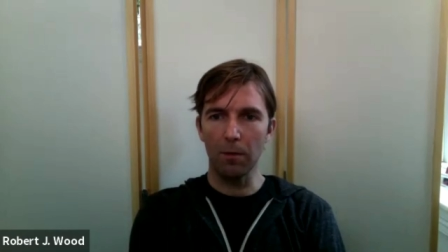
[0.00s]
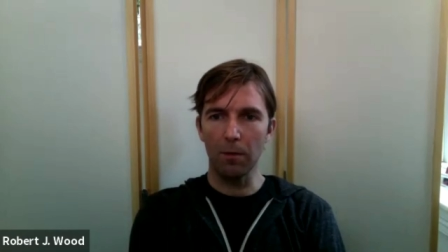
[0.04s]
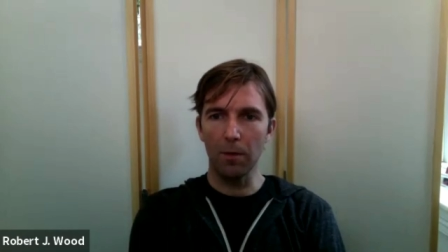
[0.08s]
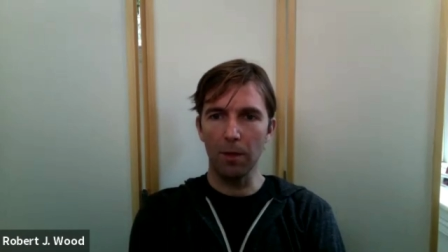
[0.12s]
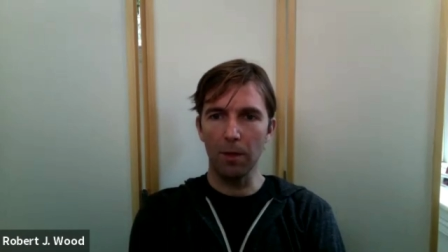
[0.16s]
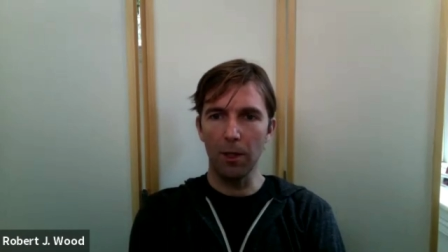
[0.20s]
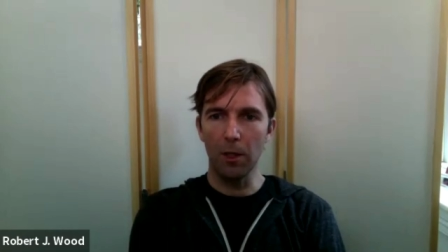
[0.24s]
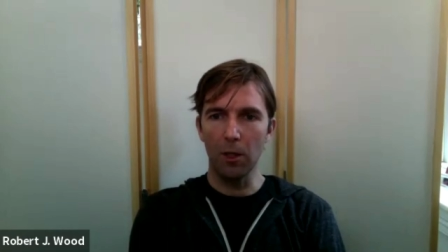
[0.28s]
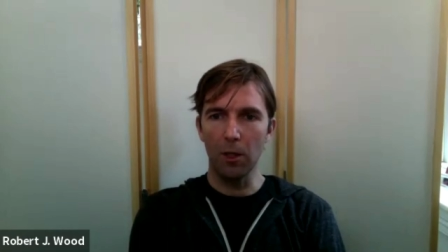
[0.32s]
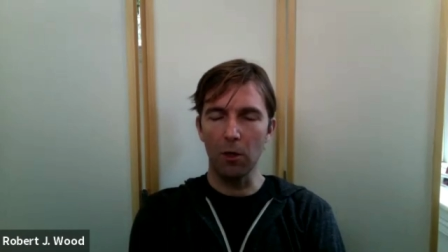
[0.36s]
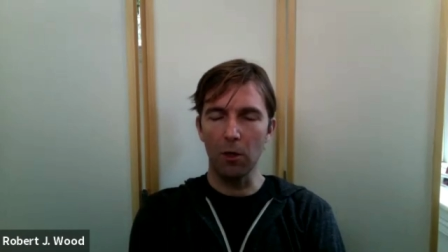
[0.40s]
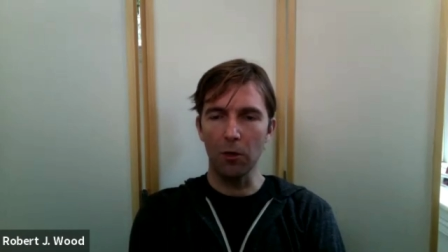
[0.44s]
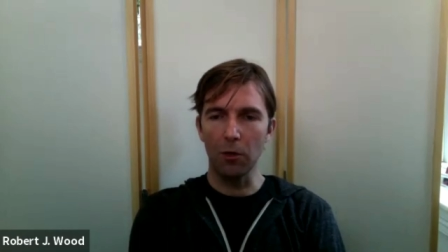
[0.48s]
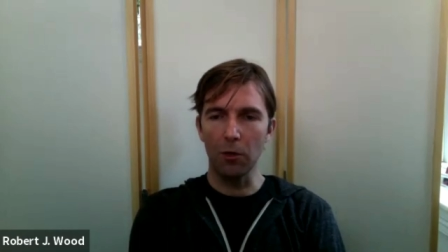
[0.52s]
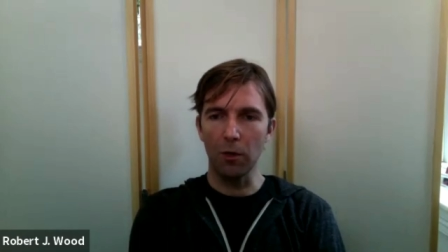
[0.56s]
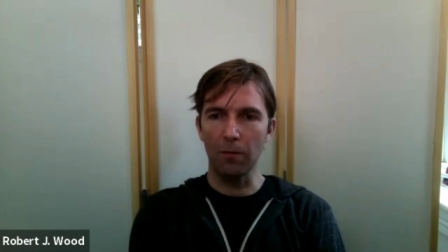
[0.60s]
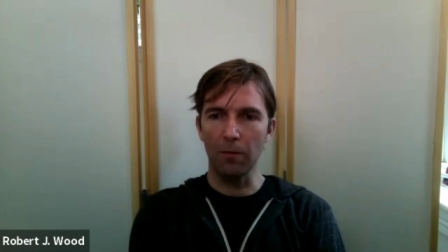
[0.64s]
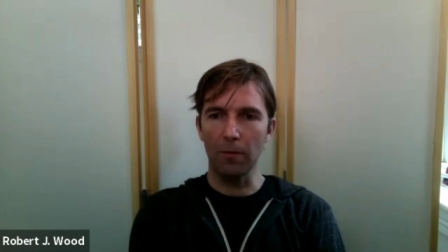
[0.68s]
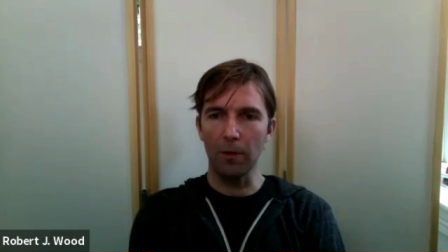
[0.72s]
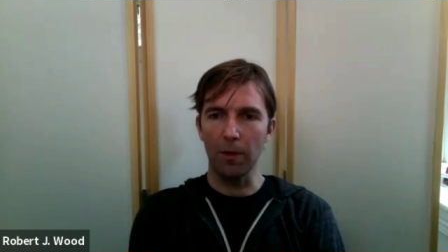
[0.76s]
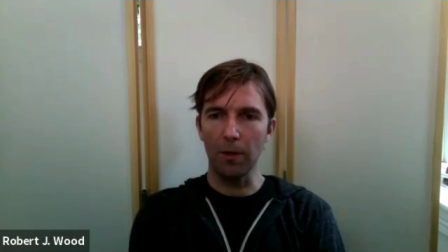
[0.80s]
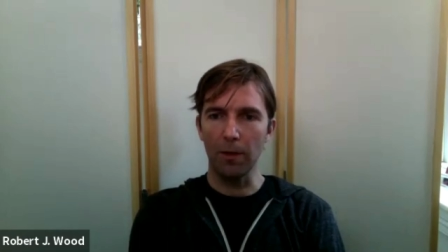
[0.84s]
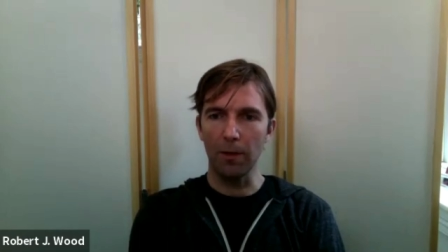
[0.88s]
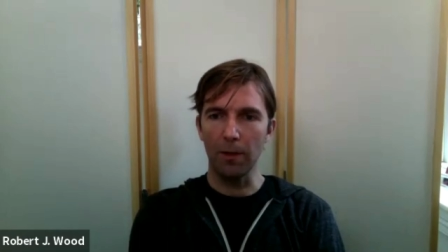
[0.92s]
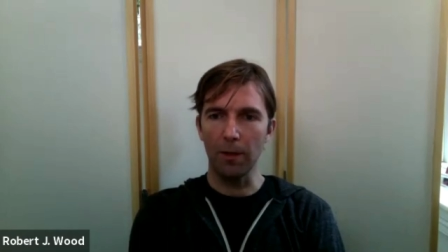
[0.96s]
ego
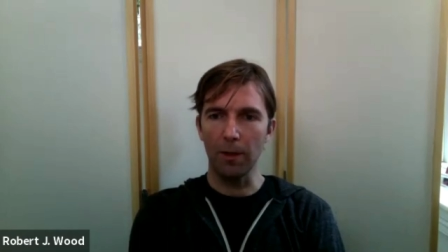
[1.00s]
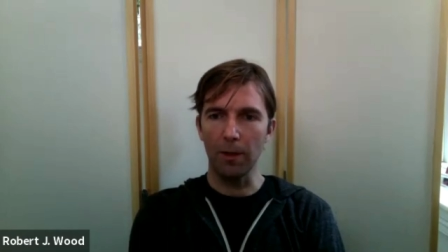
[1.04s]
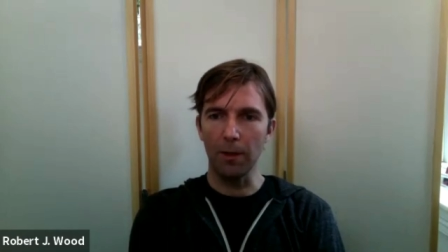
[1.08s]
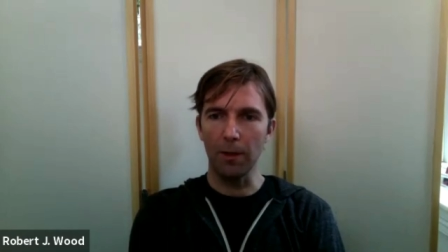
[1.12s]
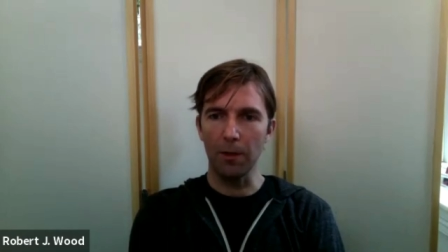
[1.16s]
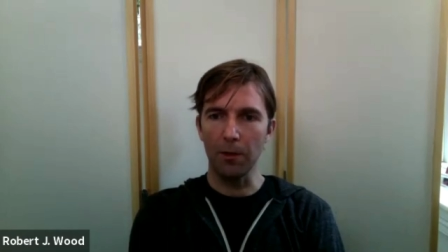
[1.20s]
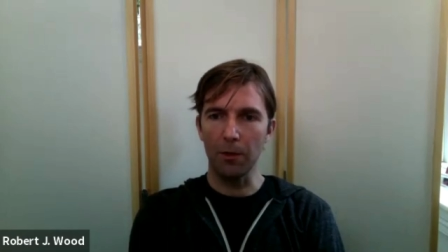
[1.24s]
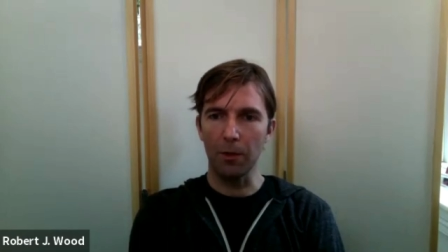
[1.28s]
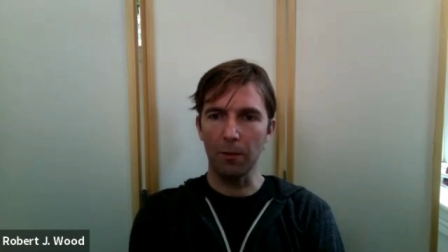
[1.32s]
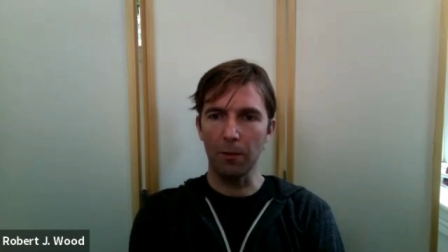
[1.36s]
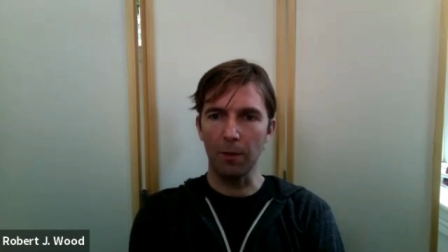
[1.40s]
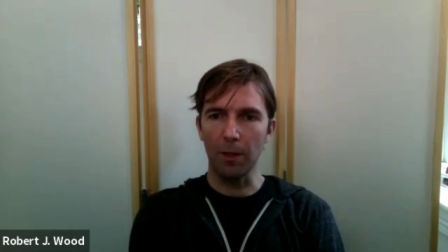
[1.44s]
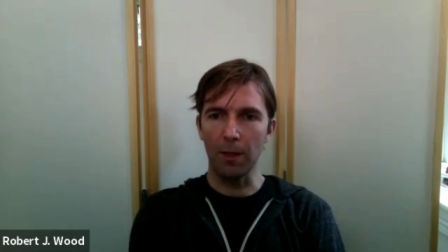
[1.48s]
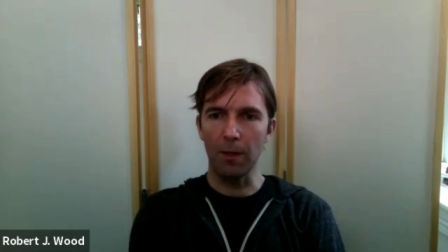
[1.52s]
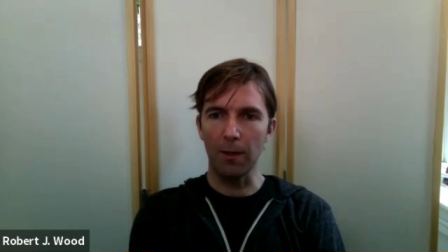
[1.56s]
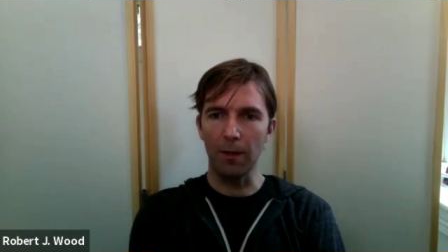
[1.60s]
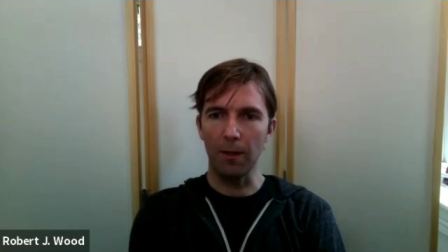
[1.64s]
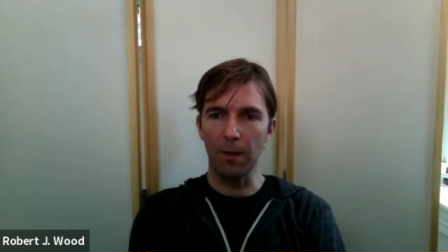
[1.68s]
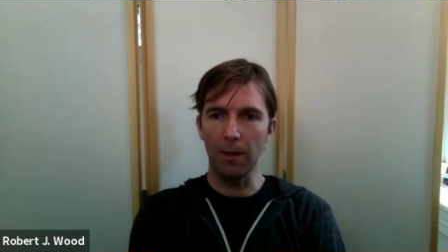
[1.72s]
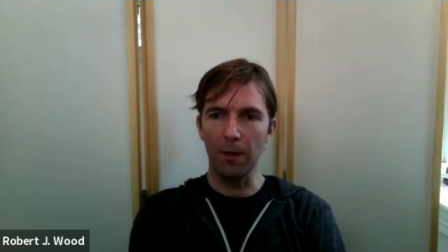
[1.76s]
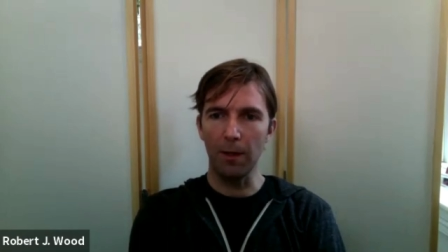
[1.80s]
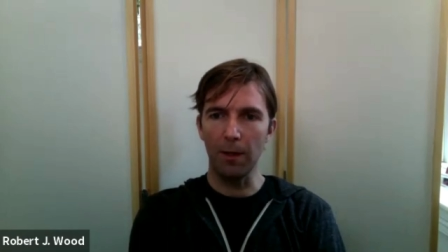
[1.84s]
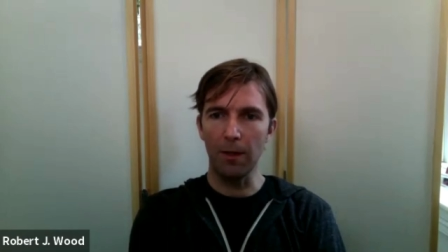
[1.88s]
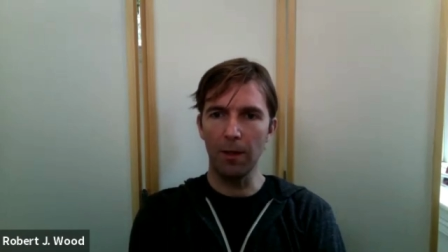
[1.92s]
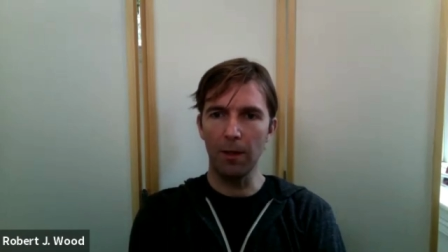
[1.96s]
driven in these. I mean,
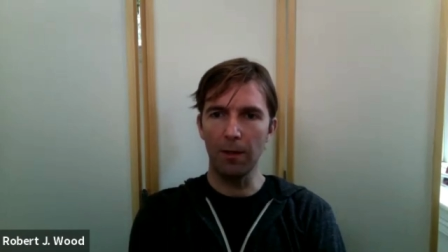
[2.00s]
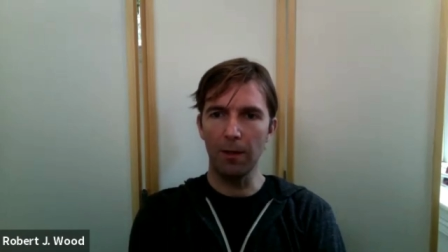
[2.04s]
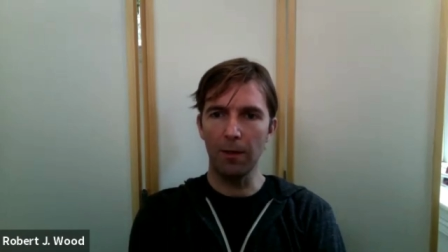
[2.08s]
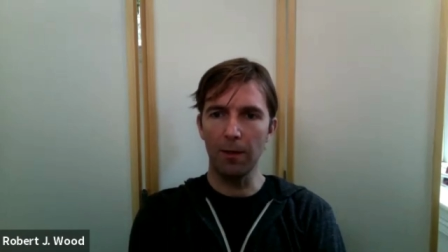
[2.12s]
e-